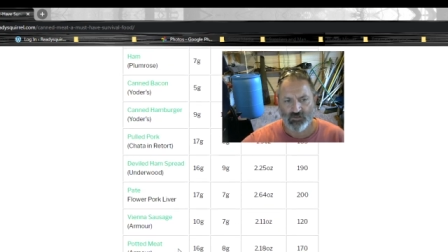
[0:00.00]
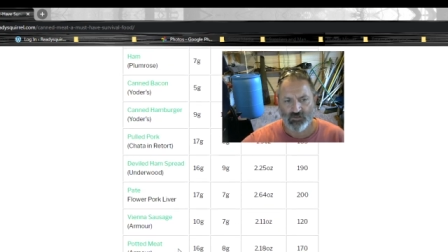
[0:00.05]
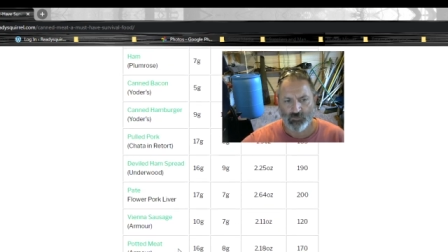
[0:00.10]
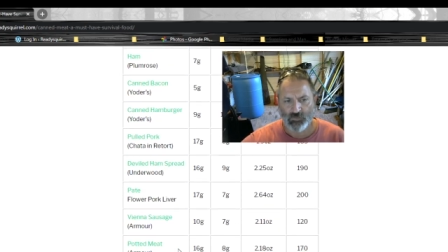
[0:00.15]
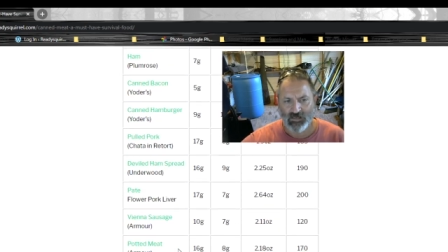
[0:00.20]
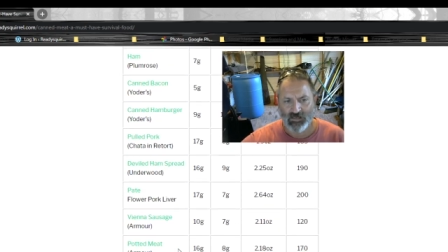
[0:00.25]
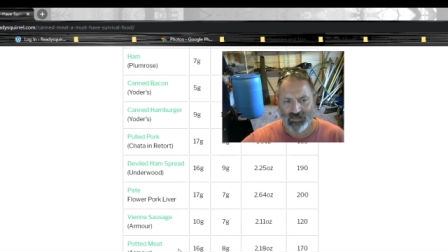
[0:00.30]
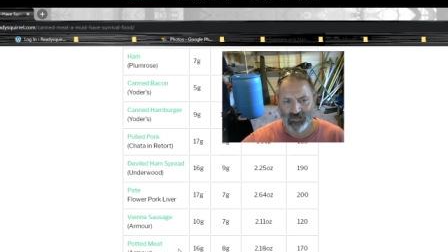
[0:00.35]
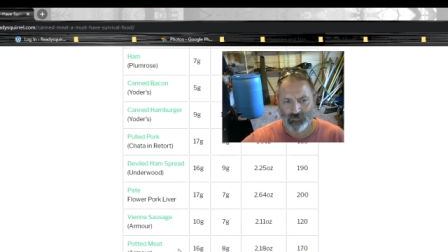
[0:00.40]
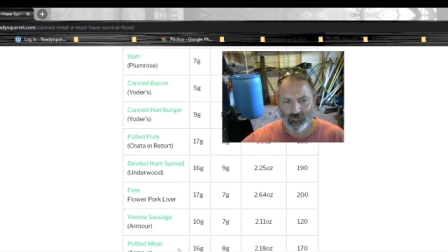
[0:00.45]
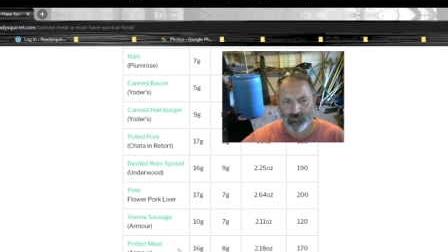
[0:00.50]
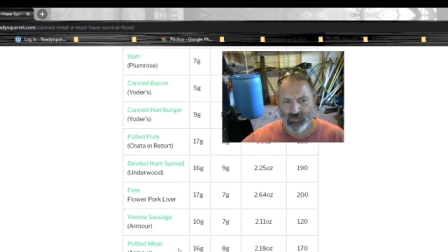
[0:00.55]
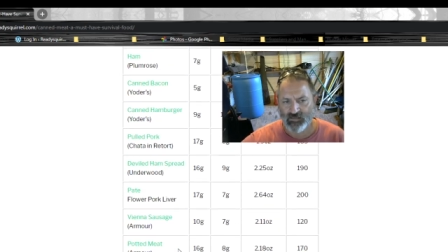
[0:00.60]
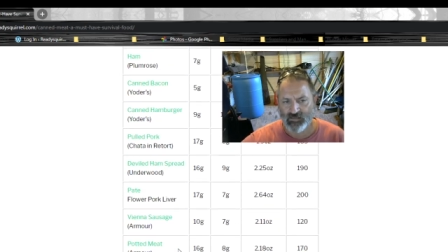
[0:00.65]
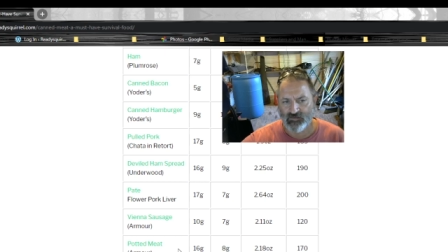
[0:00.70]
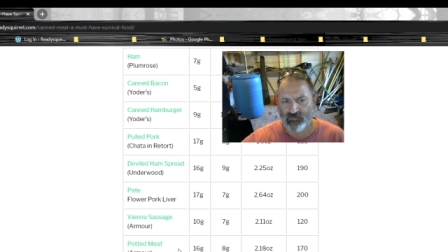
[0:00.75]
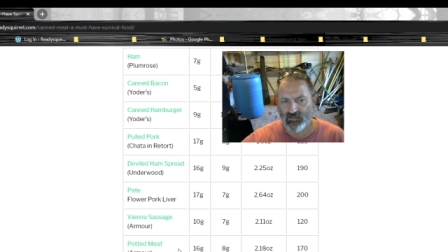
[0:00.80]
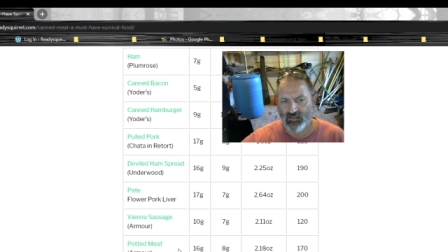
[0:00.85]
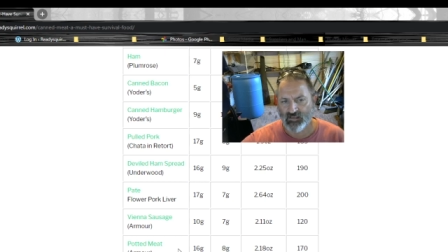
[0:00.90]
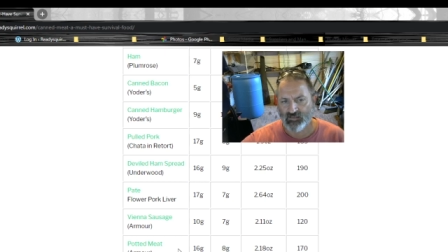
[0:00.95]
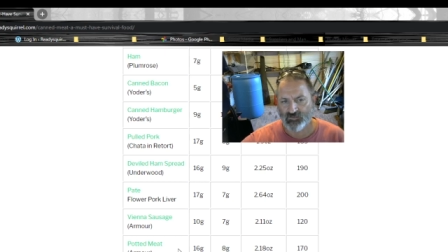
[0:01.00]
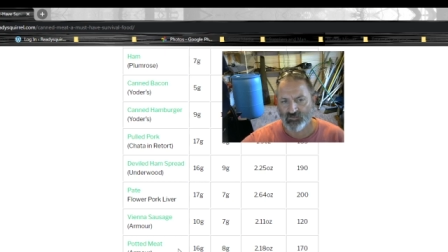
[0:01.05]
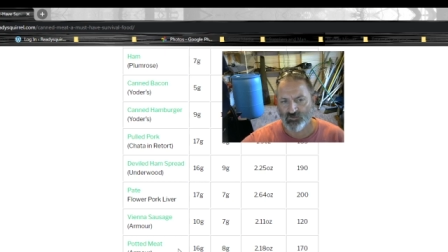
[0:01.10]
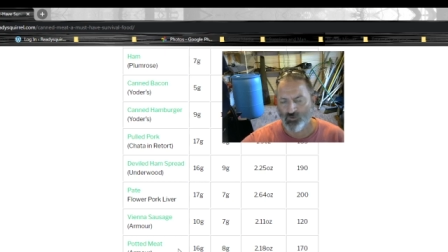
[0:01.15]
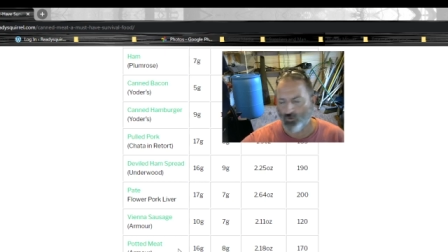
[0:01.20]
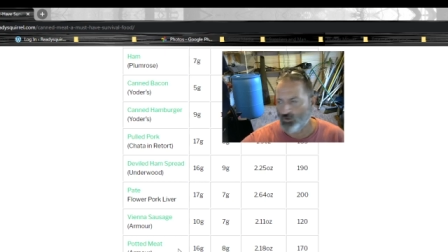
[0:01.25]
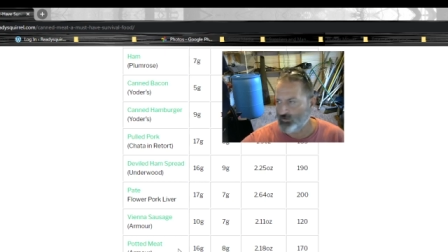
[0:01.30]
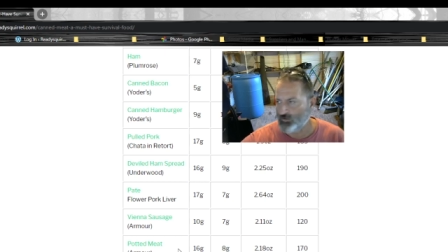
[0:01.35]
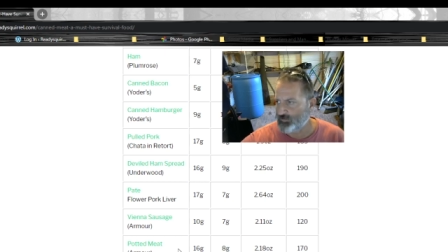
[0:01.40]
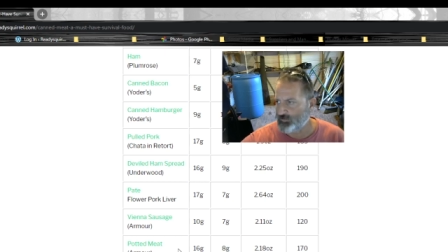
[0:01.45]
potted meat, and
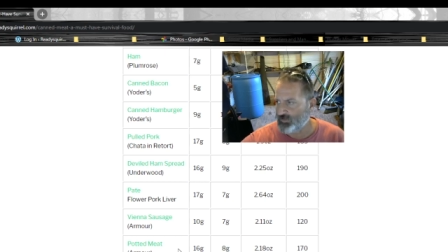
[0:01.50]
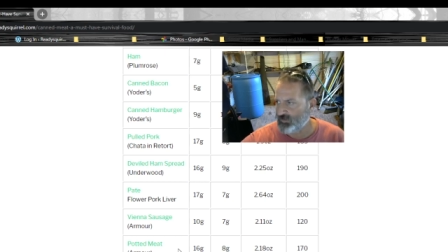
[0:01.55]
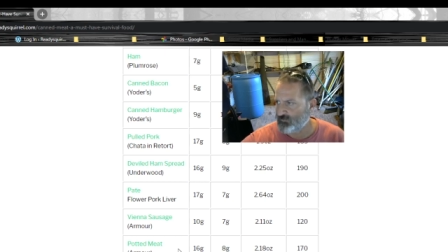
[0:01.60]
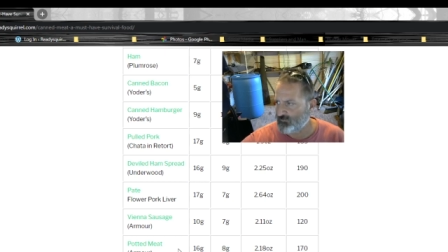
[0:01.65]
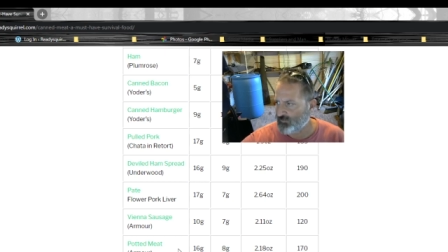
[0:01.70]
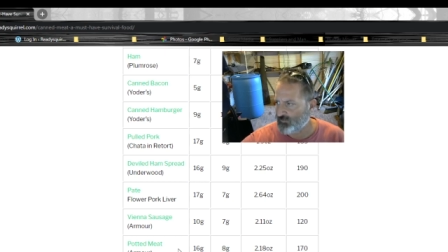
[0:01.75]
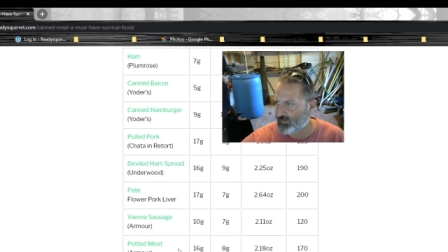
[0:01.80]
corned beef.